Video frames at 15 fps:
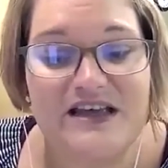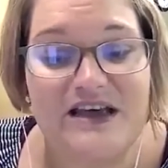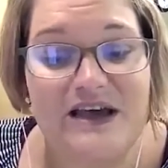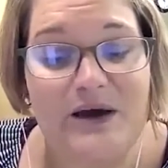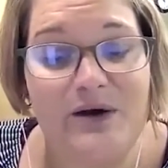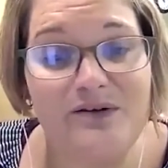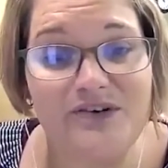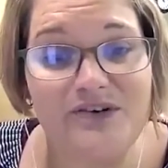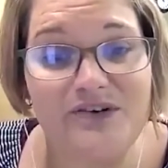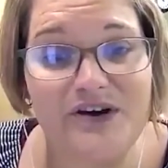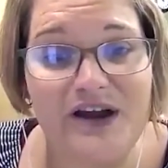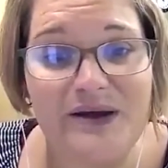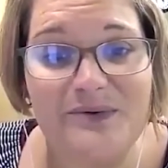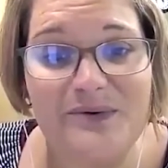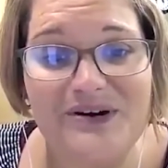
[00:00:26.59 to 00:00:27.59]
However,
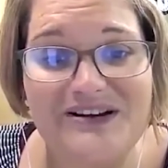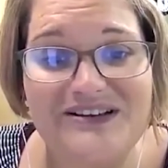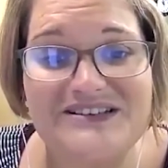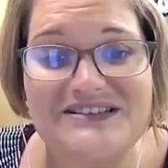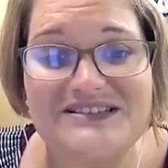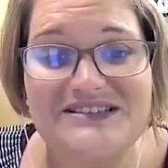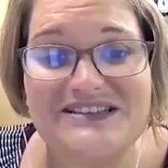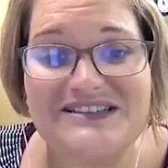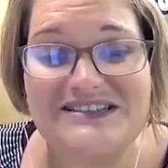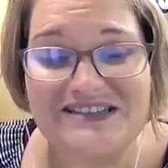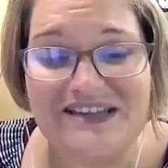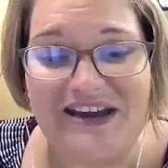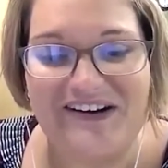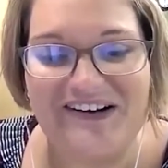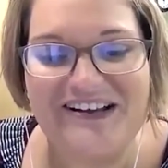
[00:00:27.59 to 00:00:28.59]
I was
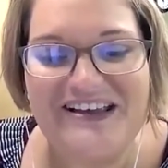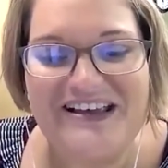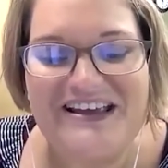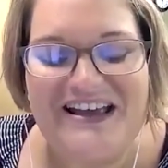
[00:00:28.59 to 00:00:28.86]
scared.